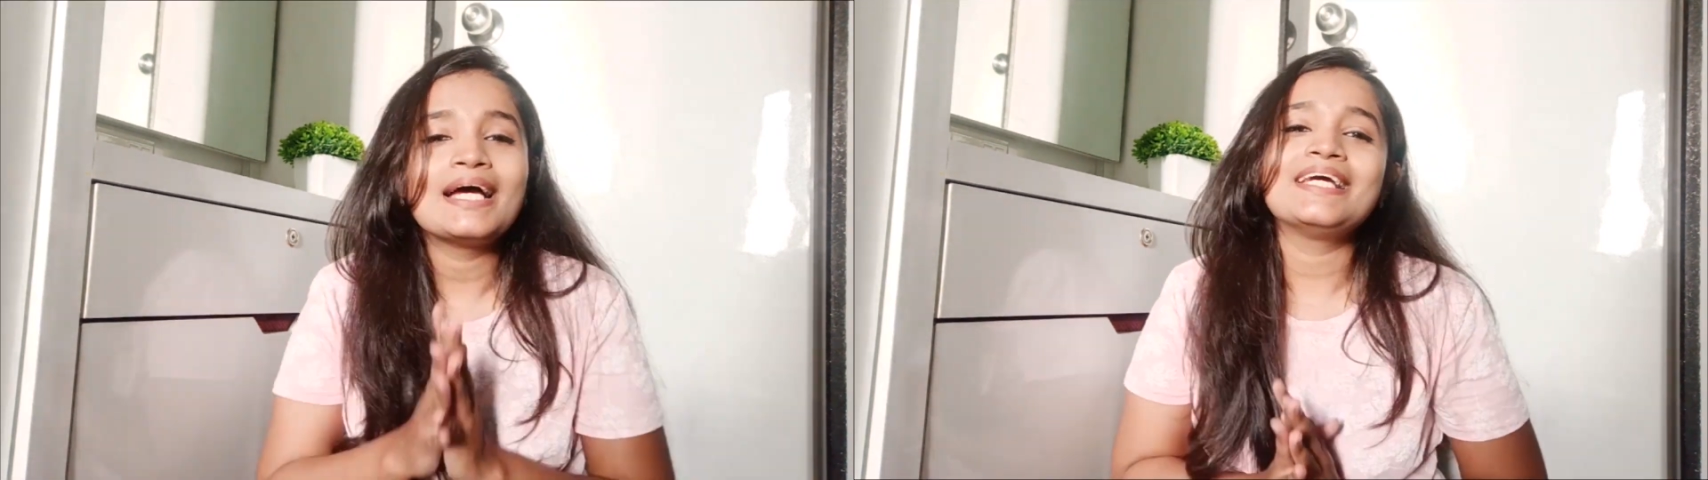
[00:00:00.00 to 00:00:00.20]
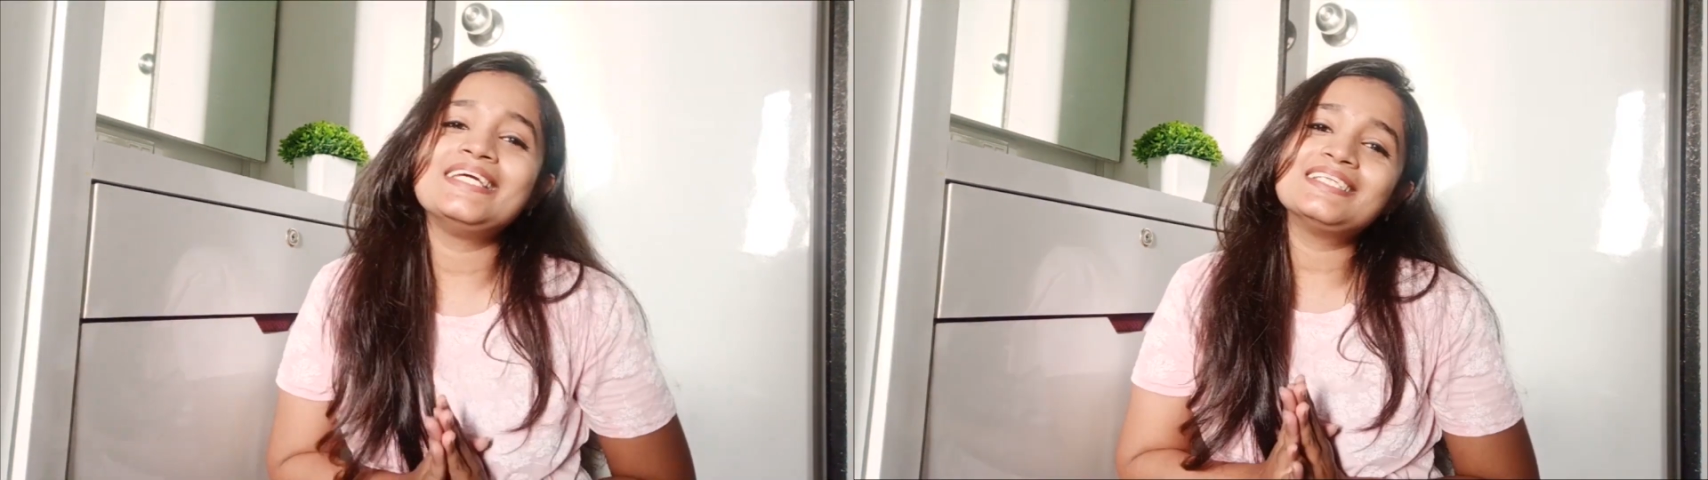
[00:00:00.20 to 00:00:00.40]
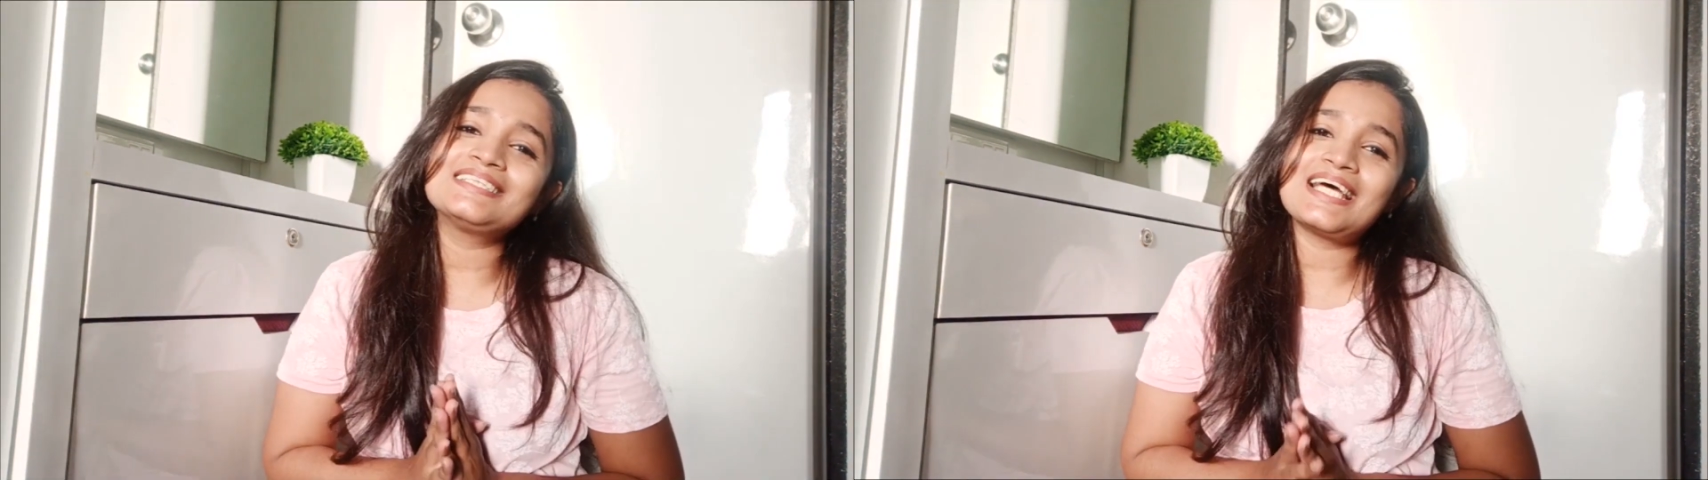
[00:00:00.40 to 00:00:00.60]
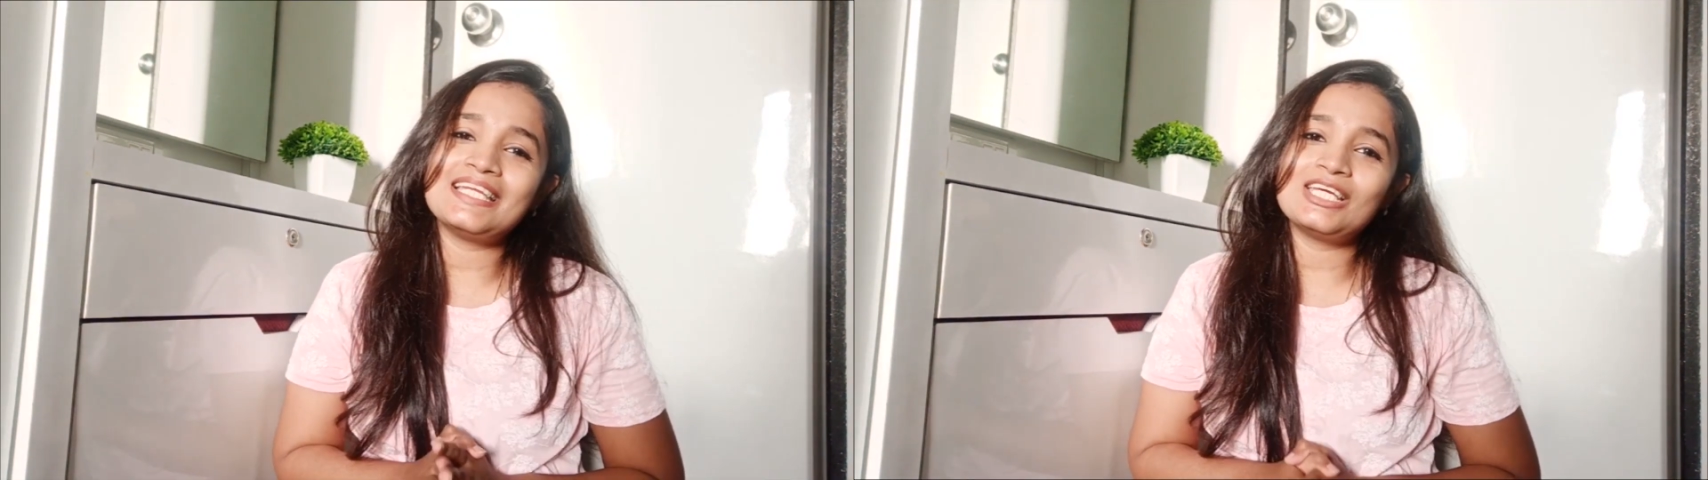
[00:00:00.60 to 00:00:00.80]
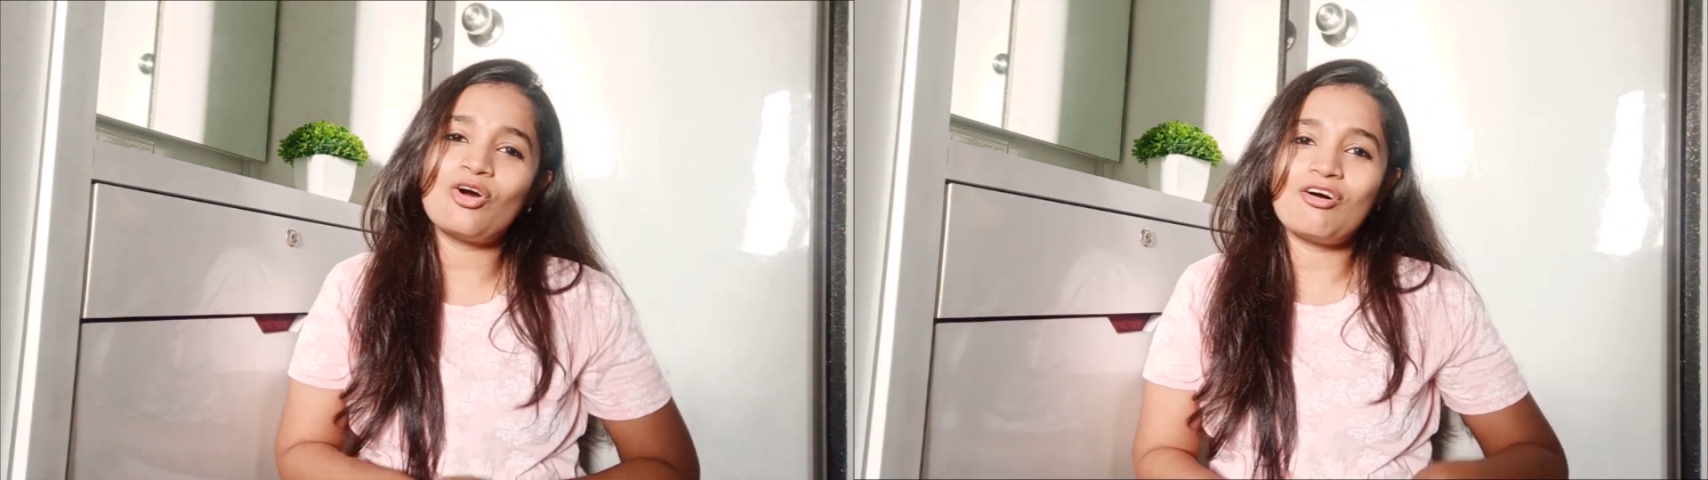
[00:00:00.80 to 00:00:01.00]
Here
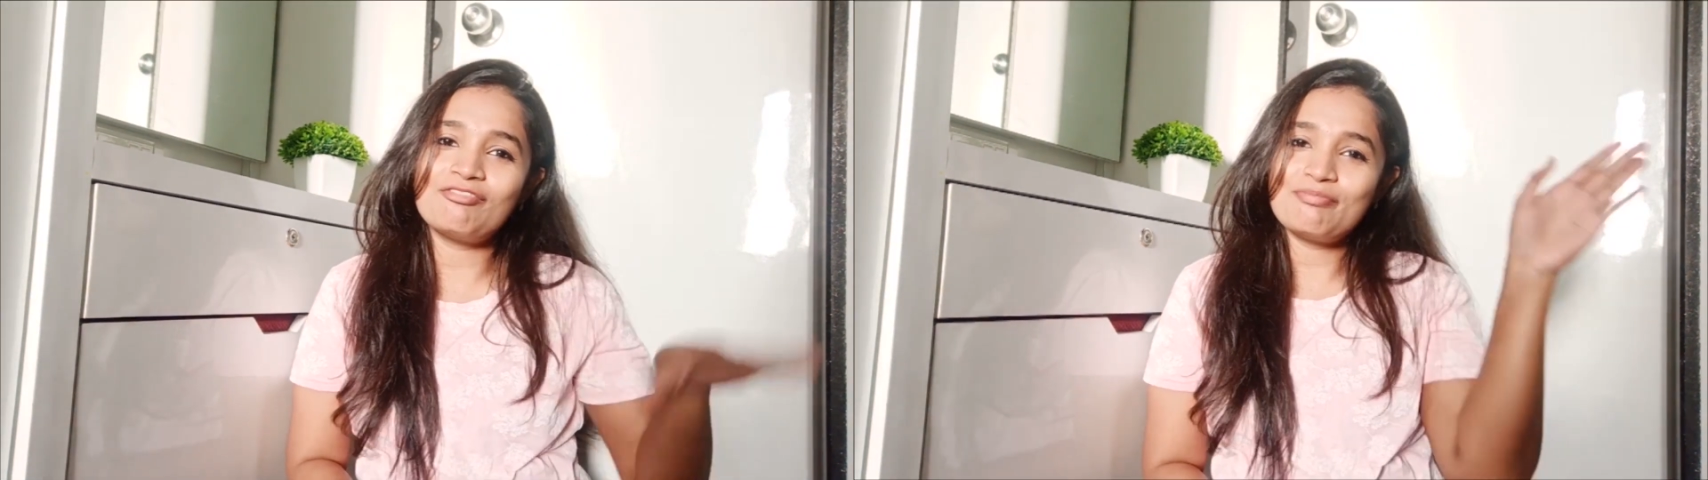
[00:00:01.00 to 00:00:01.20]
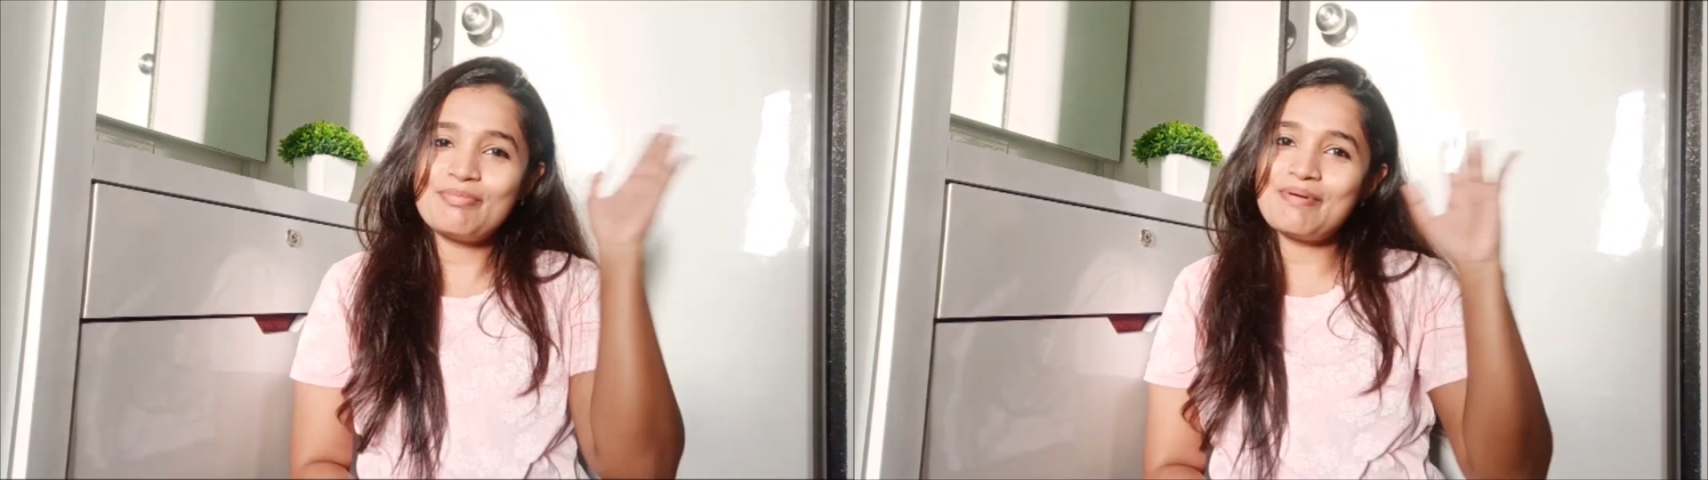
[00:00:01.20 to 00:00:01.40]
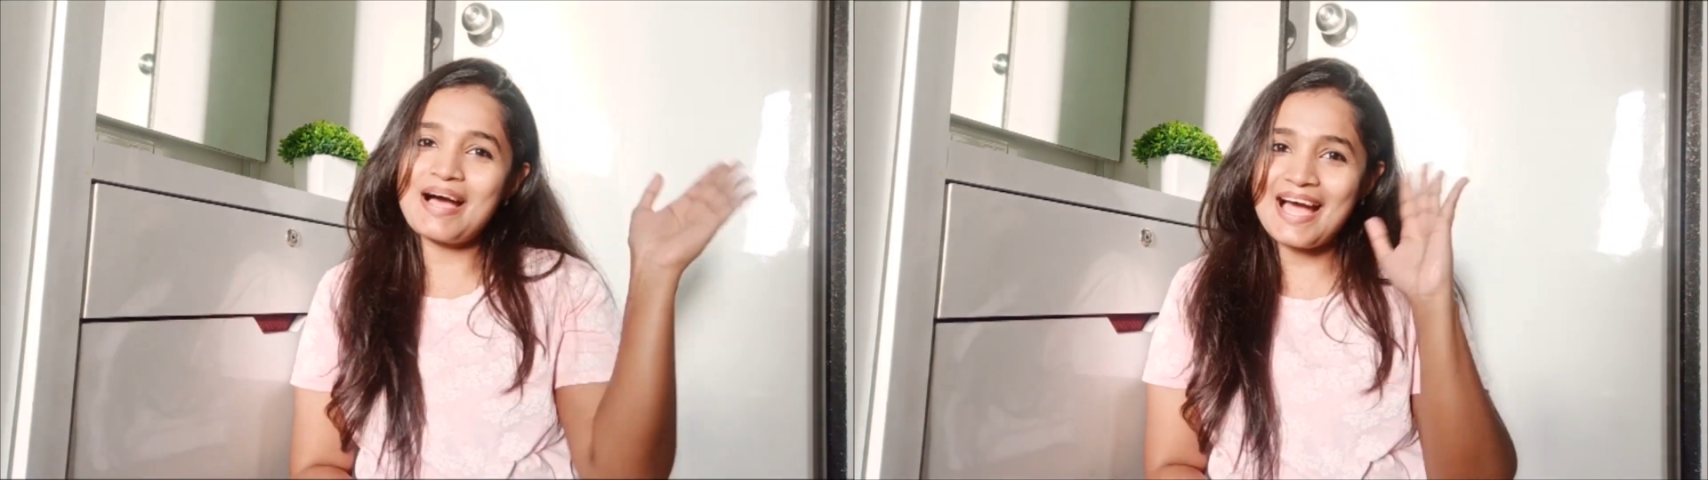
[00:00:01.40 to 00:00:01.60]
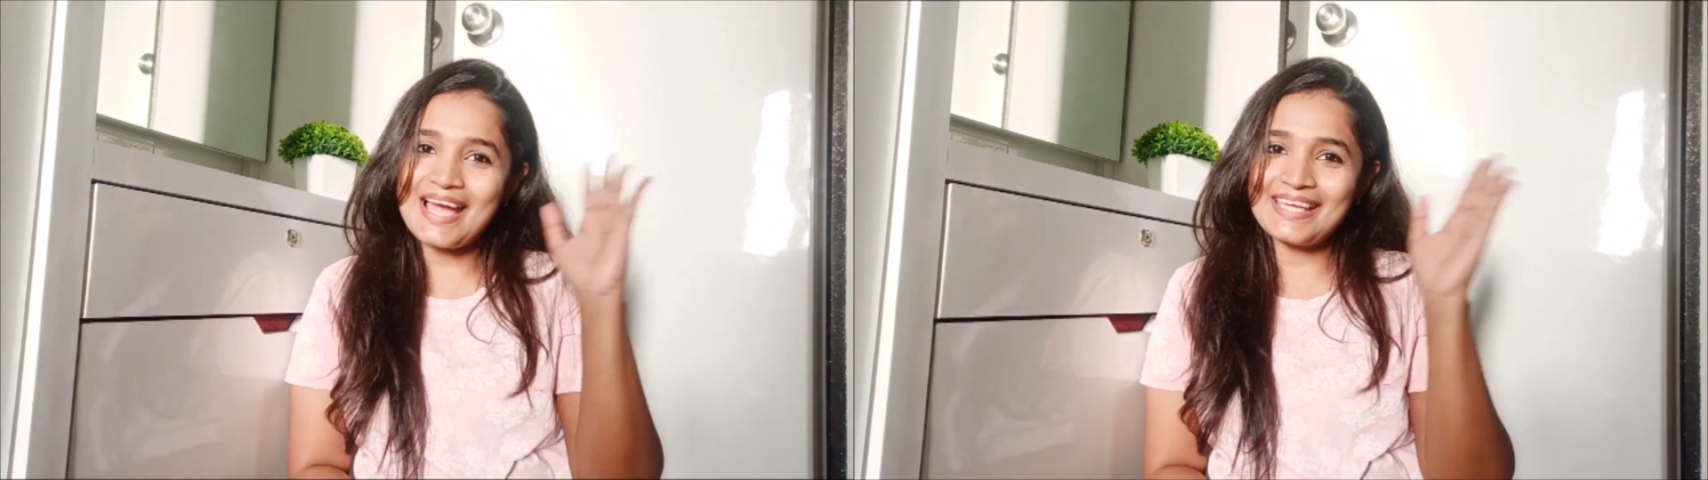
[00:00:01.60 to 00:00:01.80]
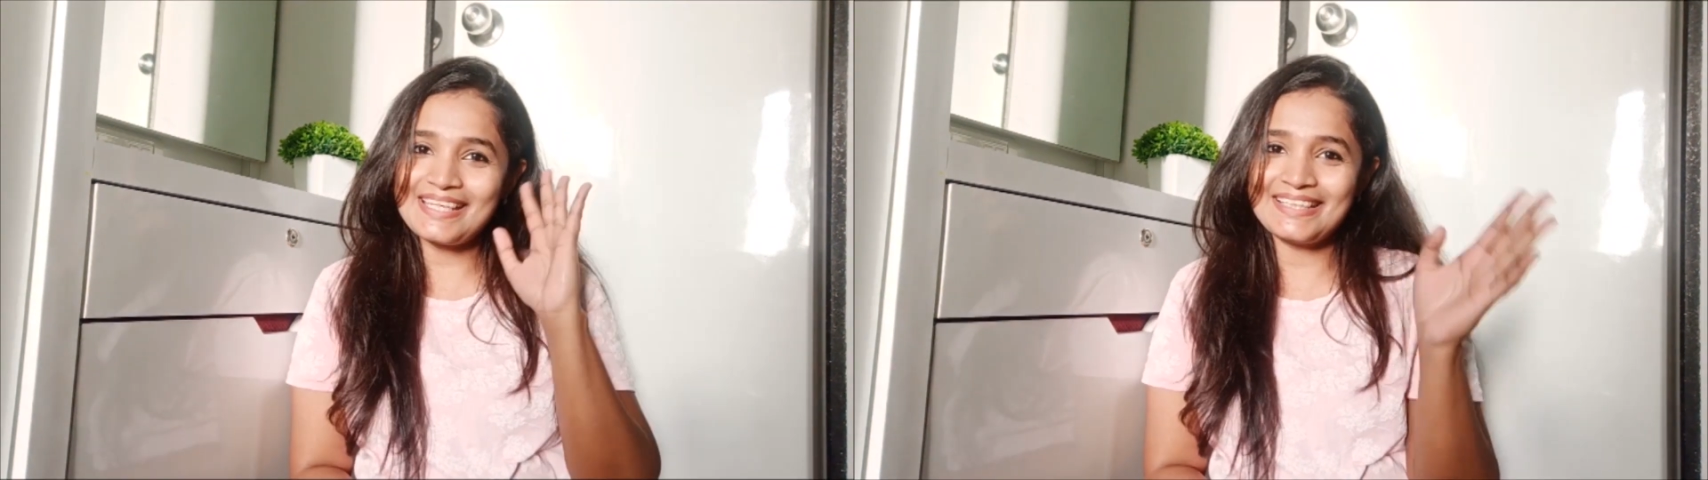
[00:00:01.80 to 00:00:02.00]
signing off.
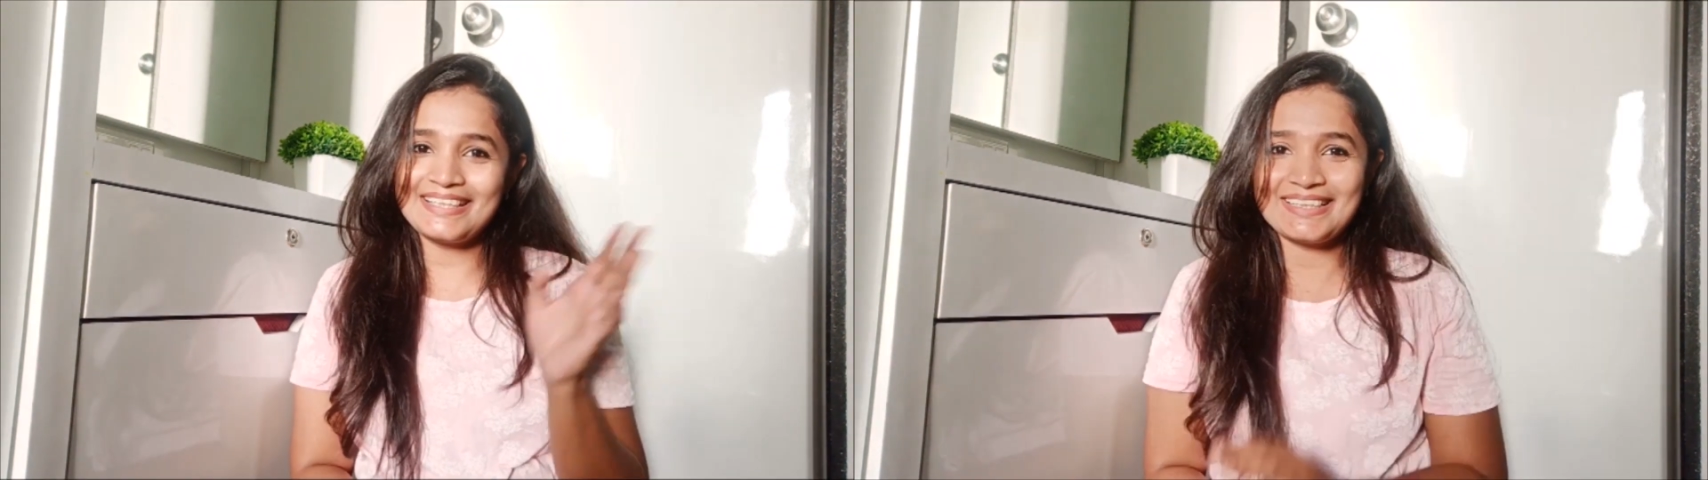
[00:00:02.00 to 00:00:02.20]
Bye-bye.